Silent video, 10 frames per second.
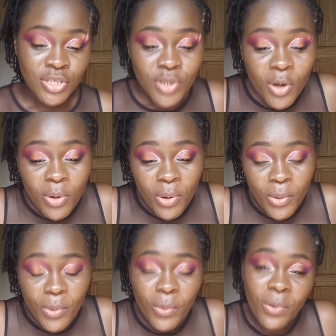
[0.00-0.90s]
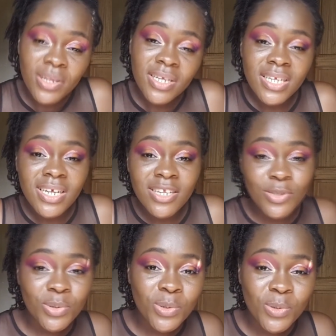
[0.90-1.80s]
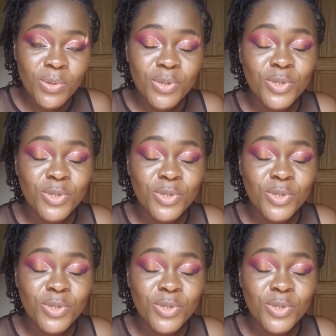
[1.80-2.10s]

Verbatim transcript: So what can I do?